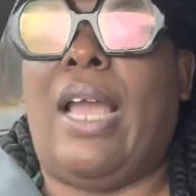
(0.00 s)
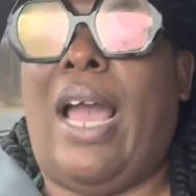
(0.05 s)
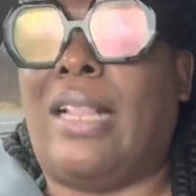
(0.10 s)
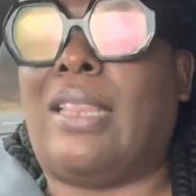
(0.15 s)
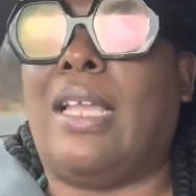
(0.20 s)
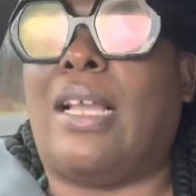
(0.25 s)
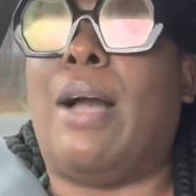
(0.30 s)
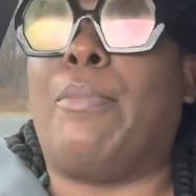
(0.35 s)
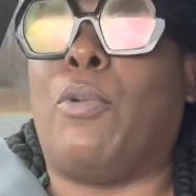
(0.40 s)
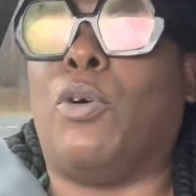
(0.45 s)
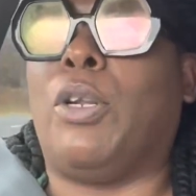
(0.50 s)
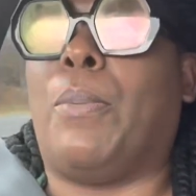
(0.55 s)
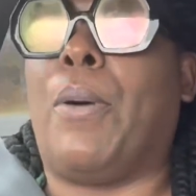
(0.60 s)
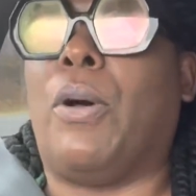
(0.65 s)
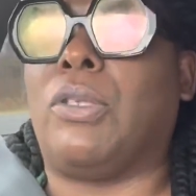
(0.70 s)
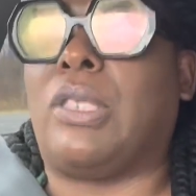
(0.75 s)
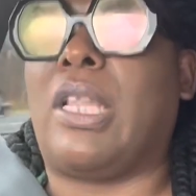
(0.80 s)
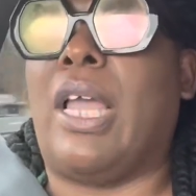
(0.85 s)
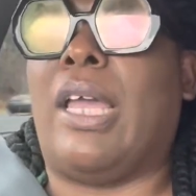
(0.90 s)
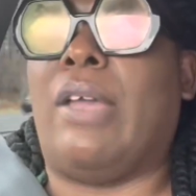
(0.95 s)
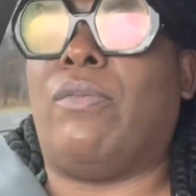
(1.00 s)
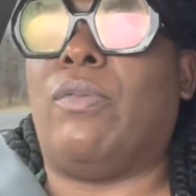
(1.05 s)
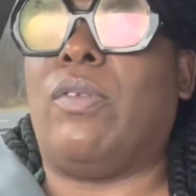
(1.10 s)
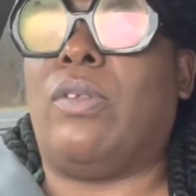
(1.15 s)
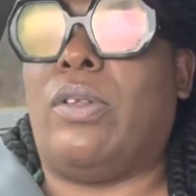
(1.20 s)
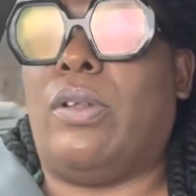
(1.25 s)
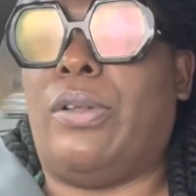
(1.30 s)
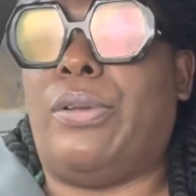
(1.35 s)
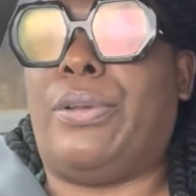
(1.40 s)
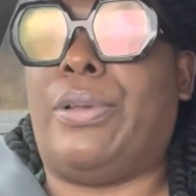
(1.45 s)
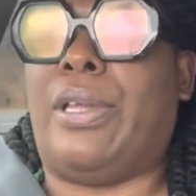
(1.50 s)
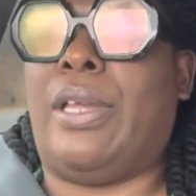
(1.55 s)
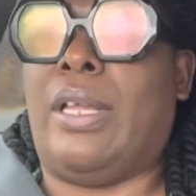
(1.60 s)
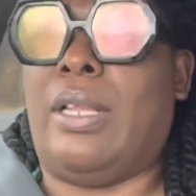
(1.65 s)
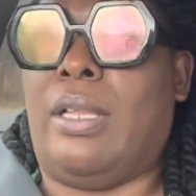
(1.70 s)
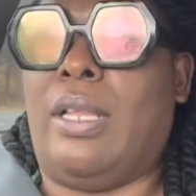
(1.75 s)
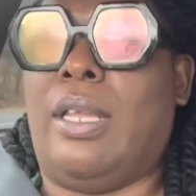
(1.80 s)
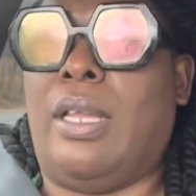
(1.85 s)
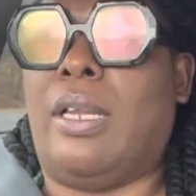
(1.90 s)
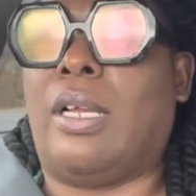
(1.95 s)
I think I'm going to post that
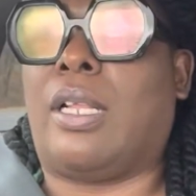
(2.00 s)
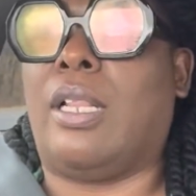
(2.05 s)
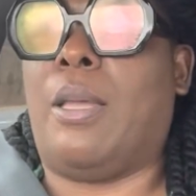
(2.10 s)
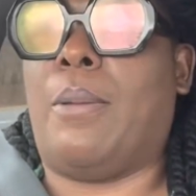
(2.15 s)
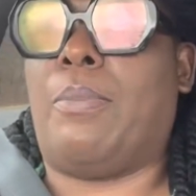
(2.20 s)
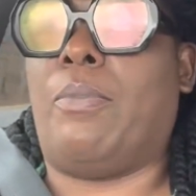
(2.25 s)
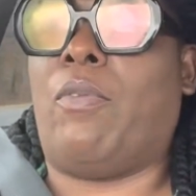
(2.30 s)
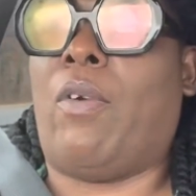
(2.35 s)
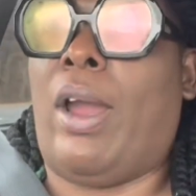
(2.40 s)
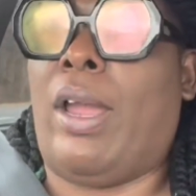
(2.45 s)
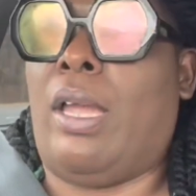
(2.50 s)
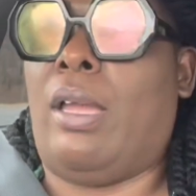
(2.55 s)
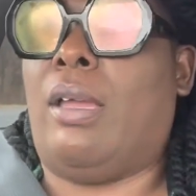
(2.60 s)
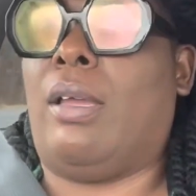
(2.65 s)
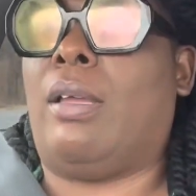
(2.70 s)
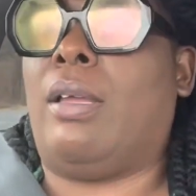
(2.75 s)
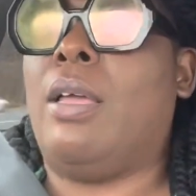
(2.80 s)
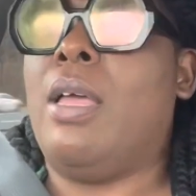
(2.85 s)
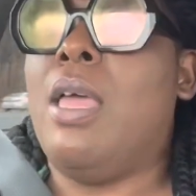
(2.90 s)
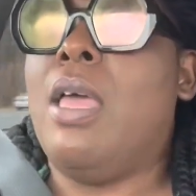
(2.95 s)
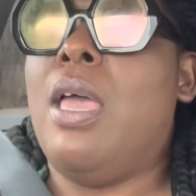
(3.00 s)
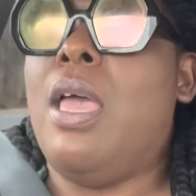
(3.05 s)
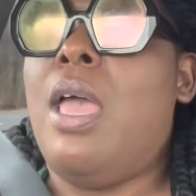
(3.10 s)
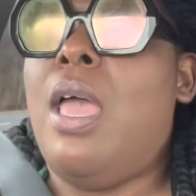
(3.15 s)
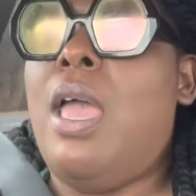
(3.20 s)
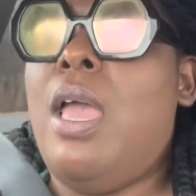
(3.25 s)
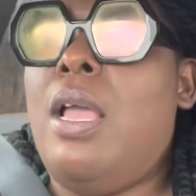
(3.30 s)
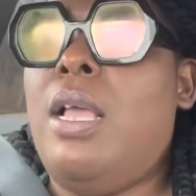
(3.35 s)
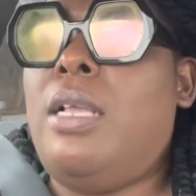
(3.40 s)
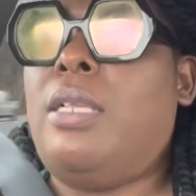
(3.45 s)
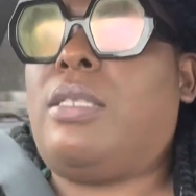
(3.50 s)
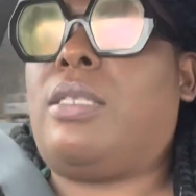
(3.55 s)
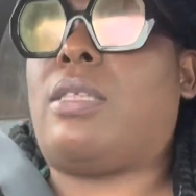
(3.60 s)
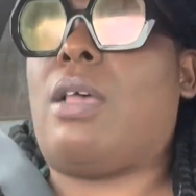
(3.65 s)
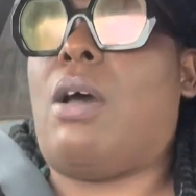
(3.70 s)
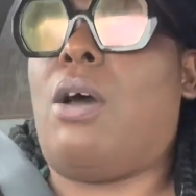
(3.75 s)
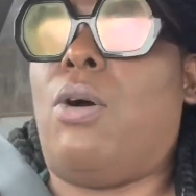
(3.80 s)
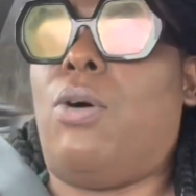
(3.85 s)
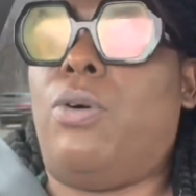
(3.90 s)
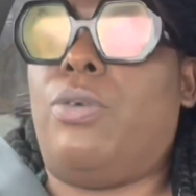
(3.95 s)
in a clip right here.
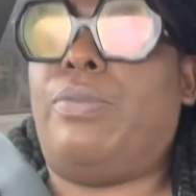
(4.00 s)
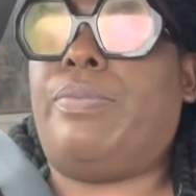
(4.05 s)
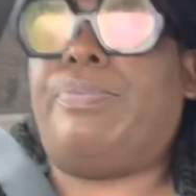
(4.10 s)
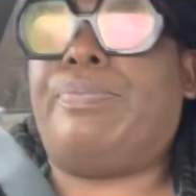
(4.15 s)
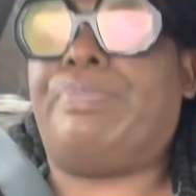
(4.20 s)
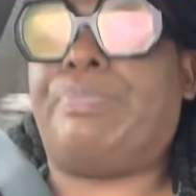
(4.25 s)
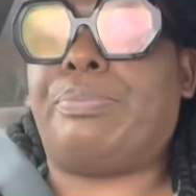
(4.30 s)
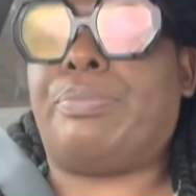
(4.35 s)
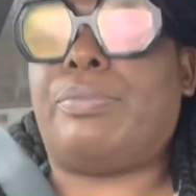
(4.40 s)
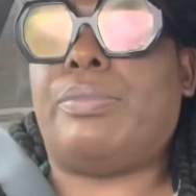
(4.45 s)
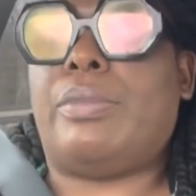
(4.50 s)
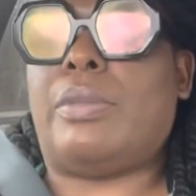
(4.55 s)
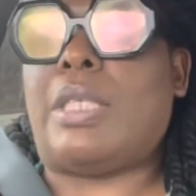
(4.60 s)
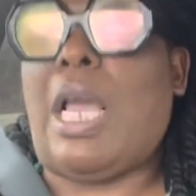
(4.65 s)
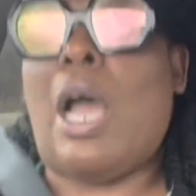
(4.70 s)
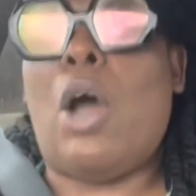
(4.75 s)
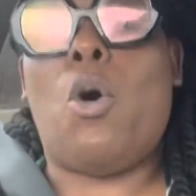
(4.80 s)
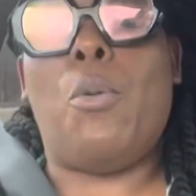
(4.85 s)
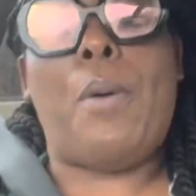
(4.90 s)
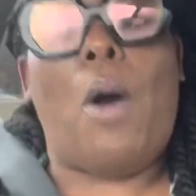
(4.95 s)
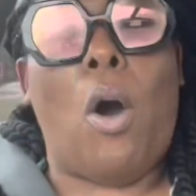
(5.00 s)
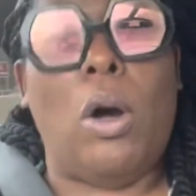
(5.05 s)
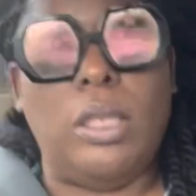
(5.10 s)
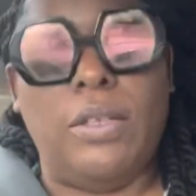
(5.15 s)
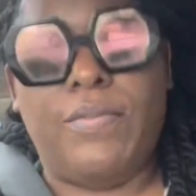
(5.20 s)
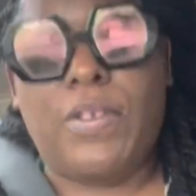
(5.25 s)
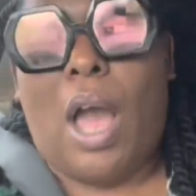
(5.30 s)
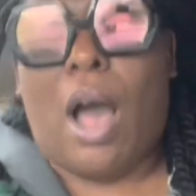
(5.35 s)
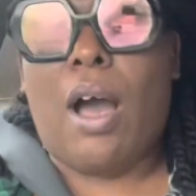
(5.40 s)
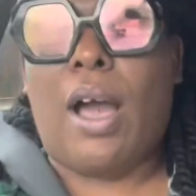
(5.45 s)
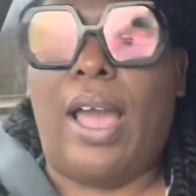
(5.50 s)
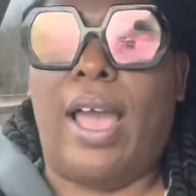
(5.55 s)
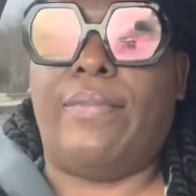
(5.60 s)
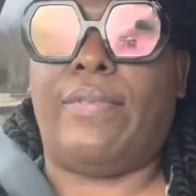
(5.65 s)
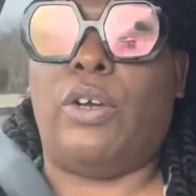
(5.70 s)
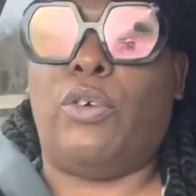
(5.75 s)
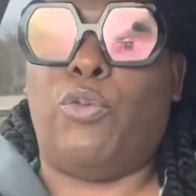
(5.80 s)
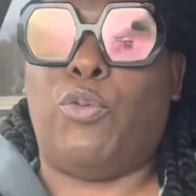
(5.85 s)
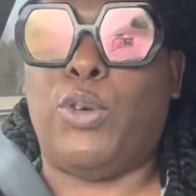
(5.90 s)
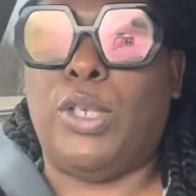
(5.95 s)
So I hope all of y'all have
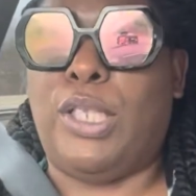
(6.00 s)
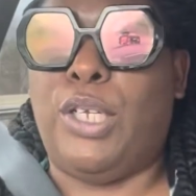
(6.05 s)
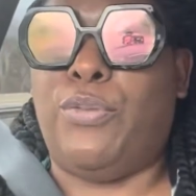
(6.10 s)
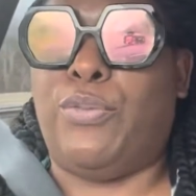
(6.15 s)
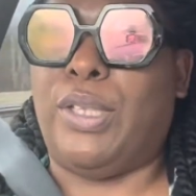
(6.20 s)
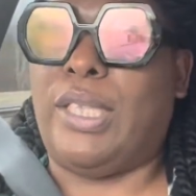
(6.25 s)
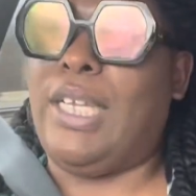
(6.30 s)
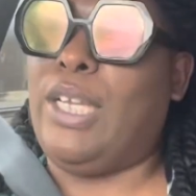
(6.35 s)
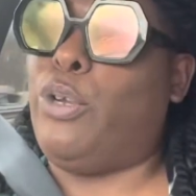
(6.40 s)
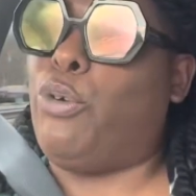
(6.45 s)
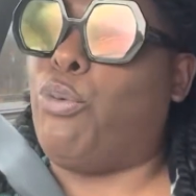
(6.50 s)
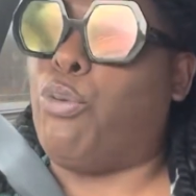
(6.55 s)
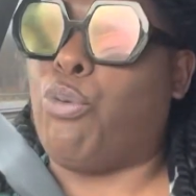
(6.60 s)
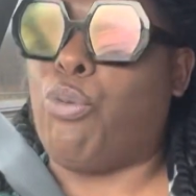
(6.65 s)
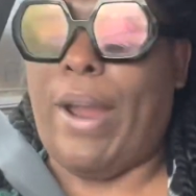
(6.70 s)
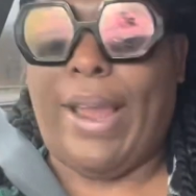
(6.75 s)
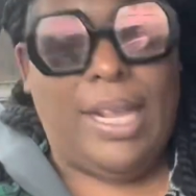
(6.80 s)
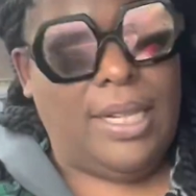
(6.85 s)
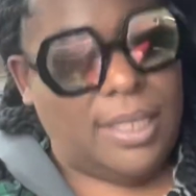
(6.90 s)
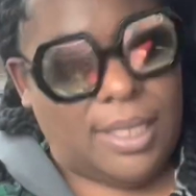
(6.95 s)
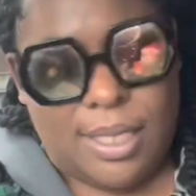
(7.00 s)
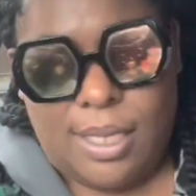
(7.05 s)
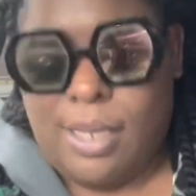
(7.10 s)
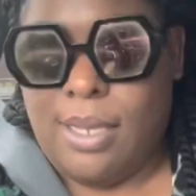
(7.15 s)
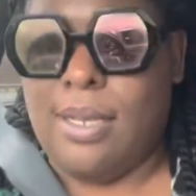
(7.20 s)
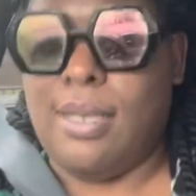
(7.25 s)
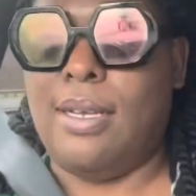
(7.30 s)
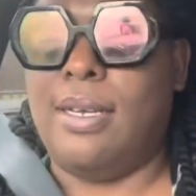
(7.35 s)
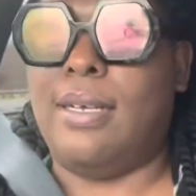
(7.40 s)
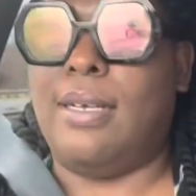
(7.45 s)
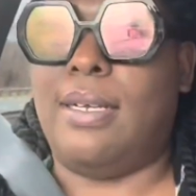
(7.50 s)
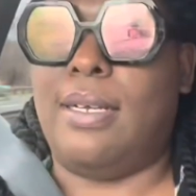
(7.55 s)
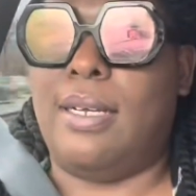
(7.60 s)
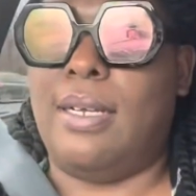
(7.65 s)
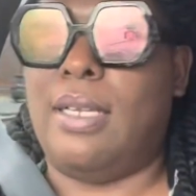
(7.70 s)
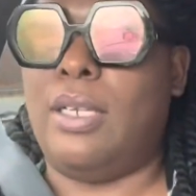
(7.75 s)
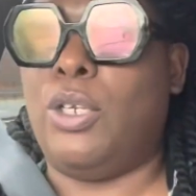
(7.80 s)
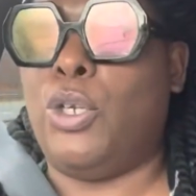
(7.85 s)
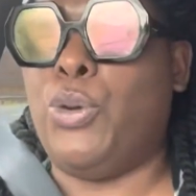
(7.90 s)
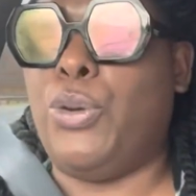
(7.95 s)
a really, really great
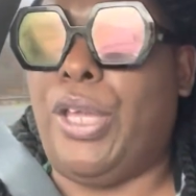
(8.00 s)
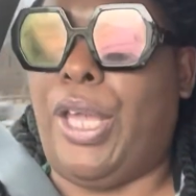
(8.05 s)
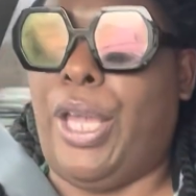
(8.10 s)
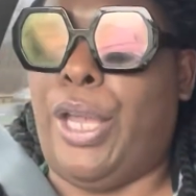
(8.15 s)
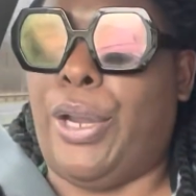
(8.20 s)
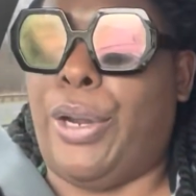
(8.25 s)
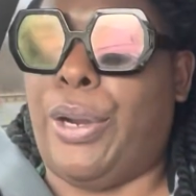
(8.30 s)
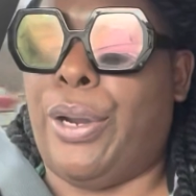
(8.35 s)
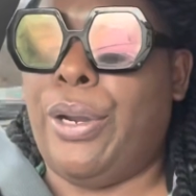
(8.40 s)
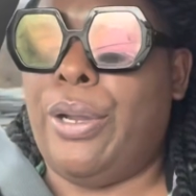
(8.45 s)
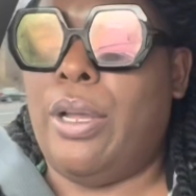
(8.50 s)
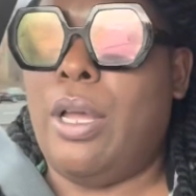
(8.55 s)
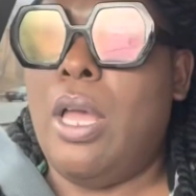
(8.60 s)
new year.